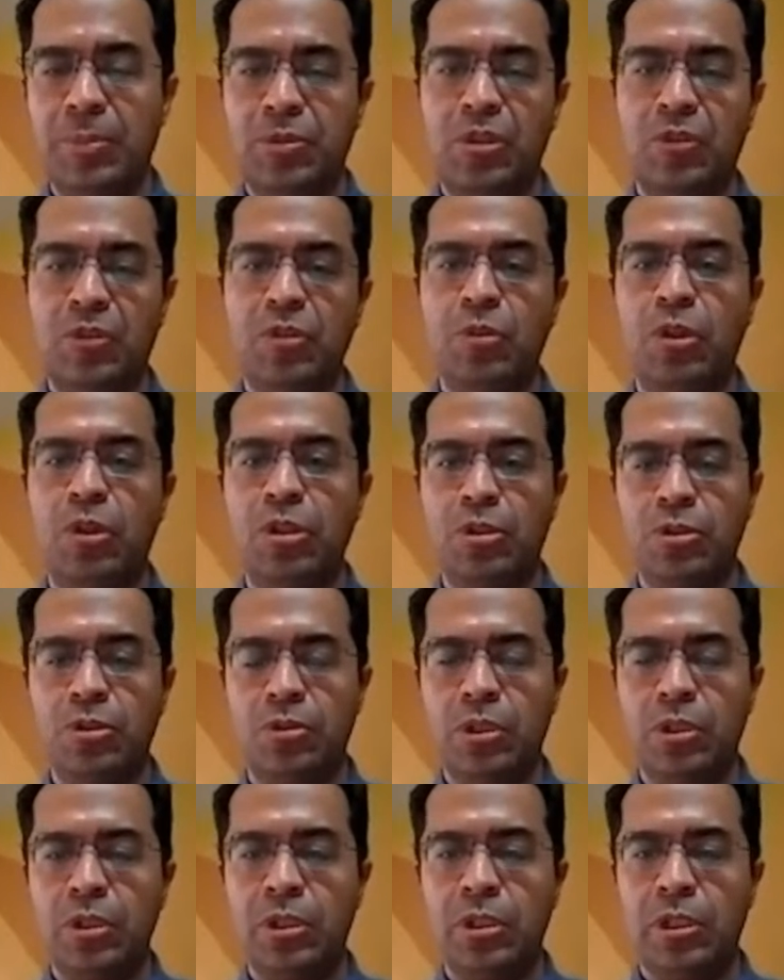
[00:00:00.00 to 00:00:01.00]
So if you want
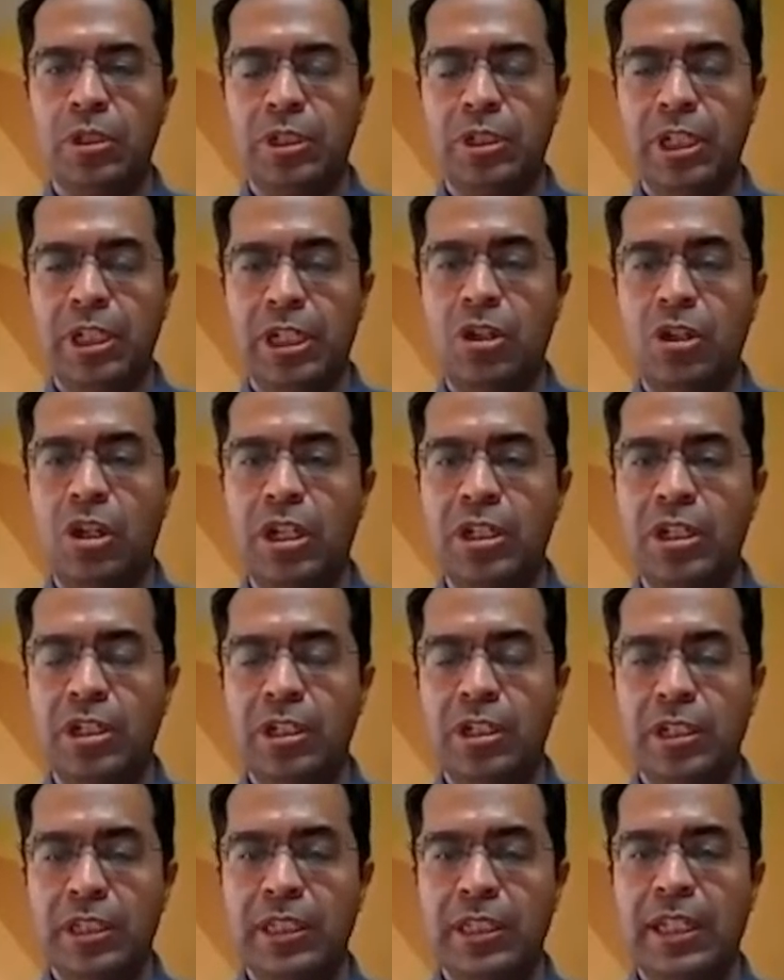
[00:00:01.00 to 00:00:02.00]
to record
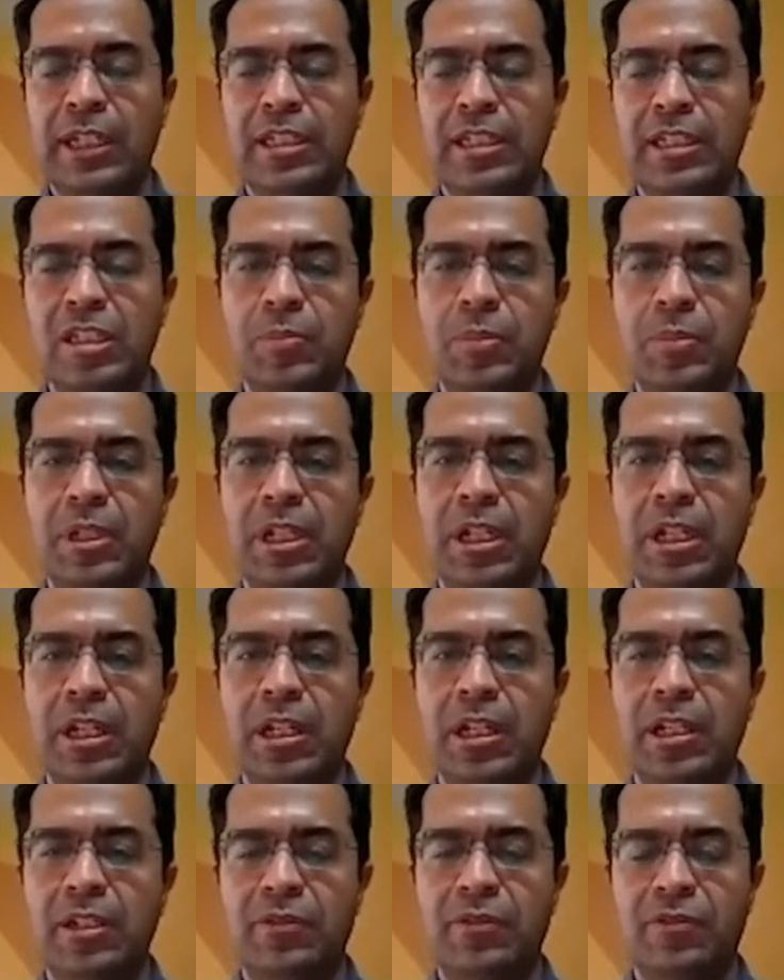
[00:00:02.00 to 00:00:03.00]
that this
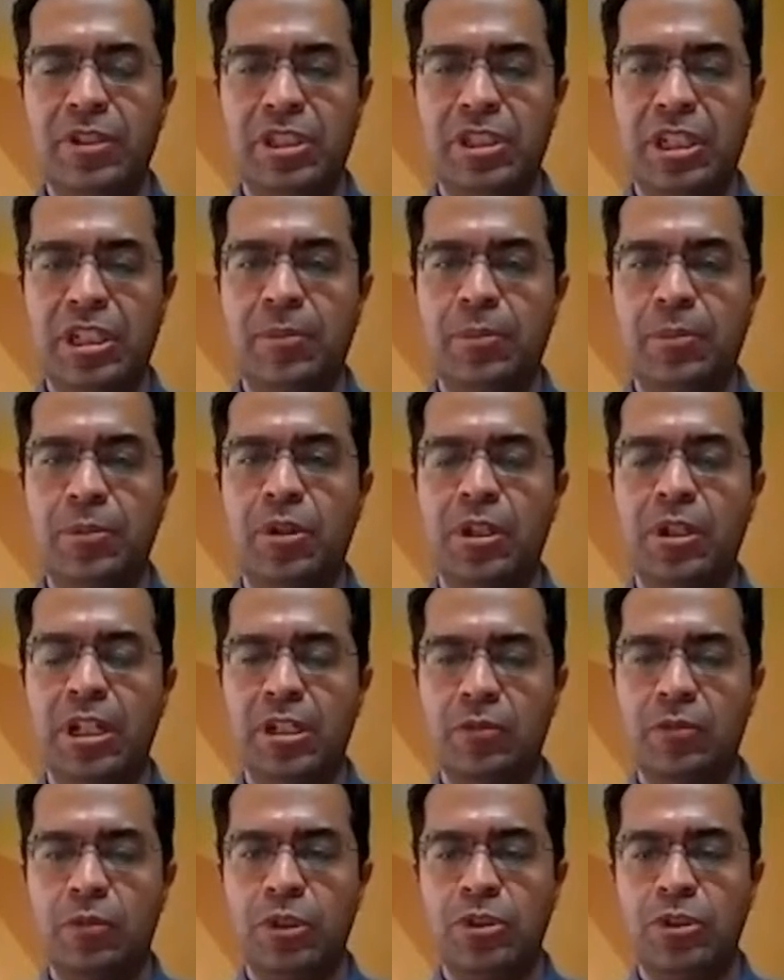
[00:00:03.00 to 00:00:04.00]
particular physical
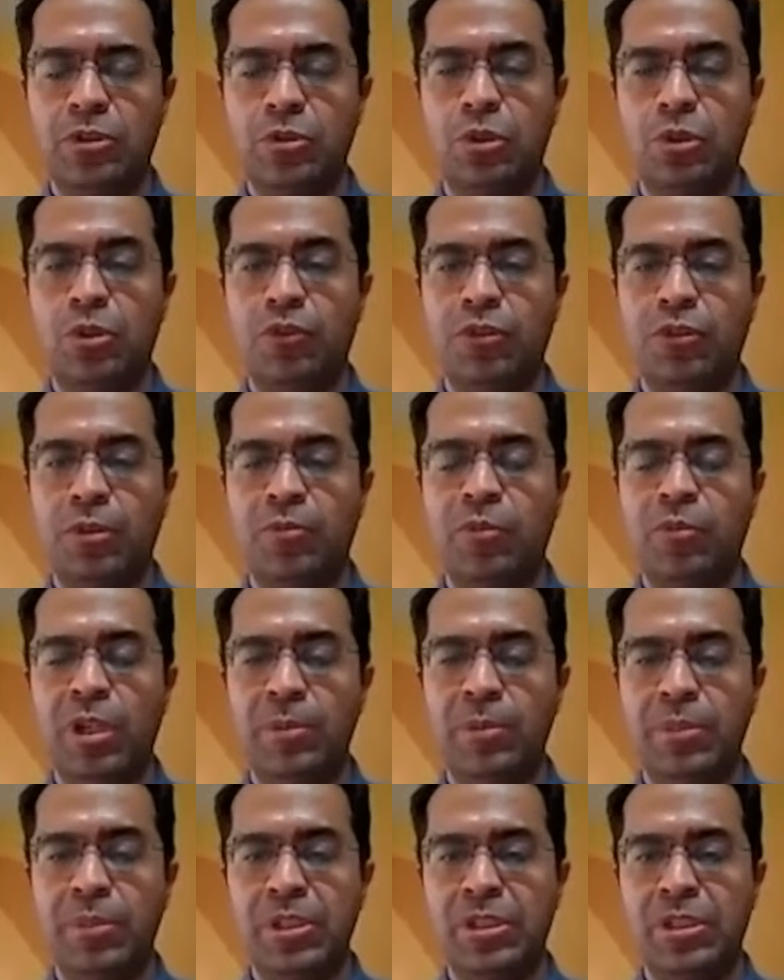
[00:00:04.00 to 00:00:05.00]
product was sold from
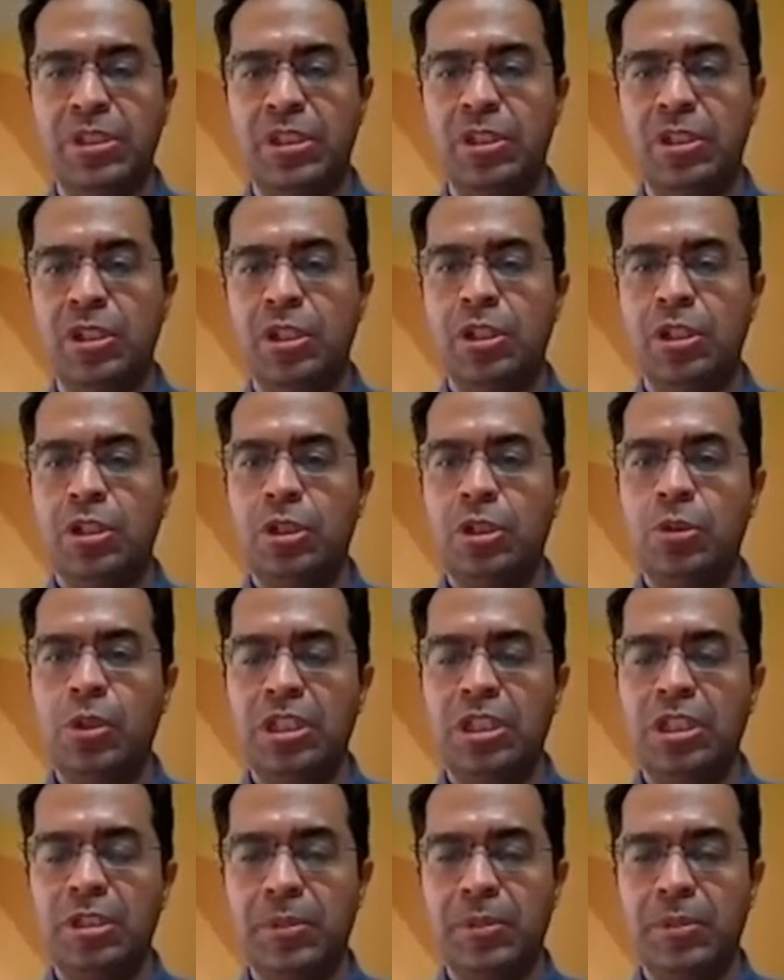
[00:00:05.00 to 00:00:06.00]
one person to
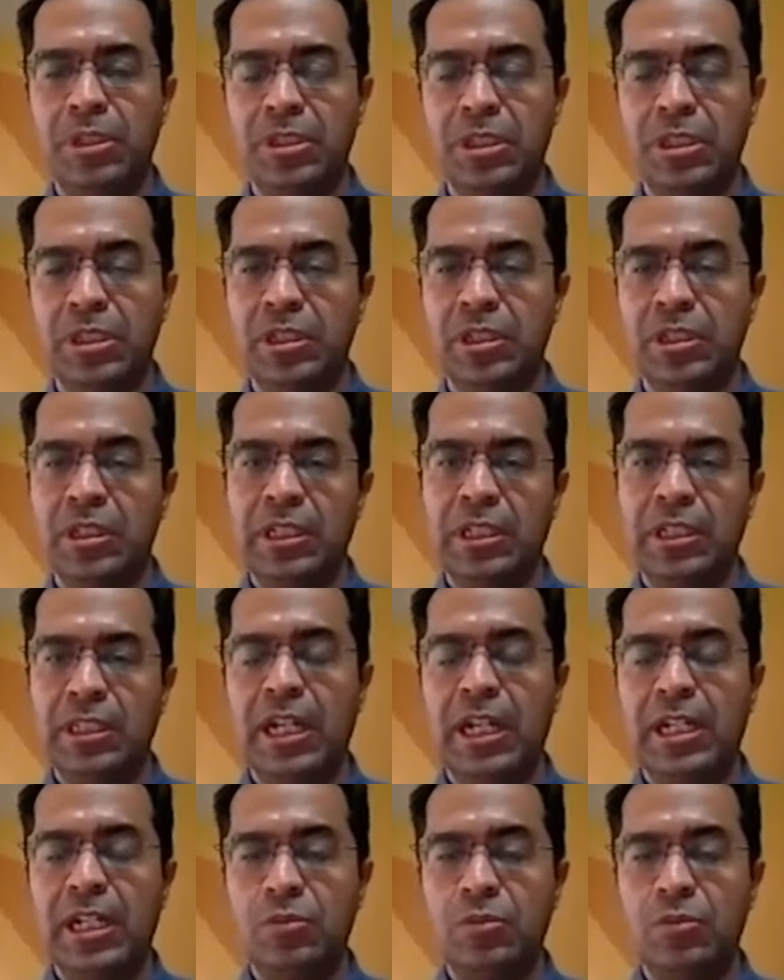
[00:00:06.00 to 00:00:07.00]
another person,
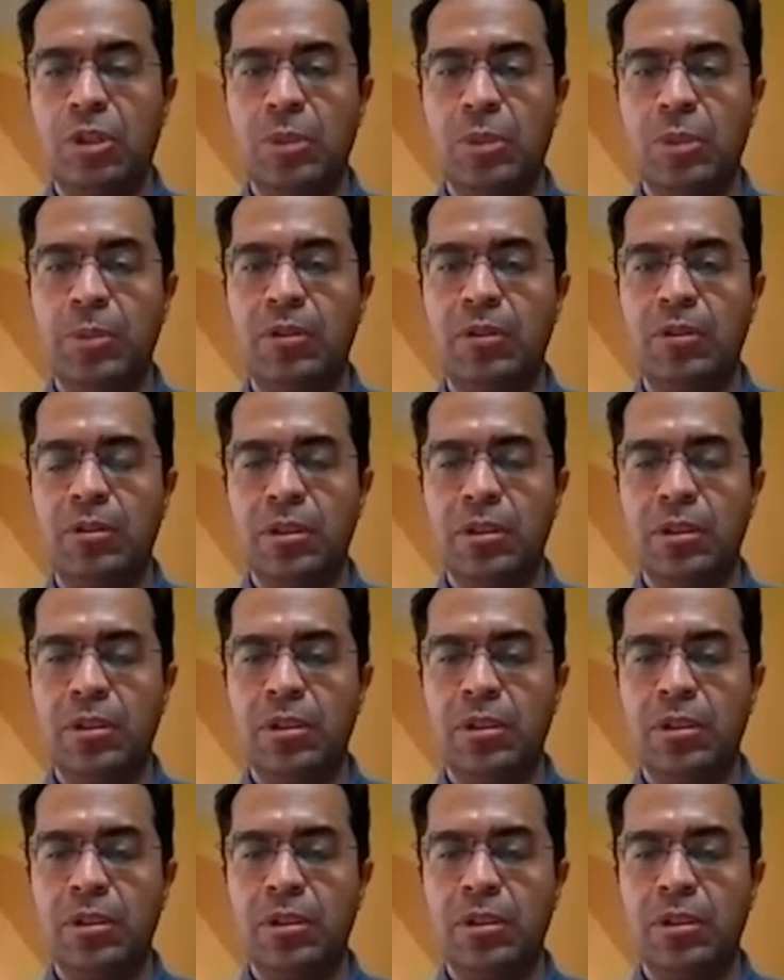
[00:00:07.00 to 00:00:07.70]
that is what about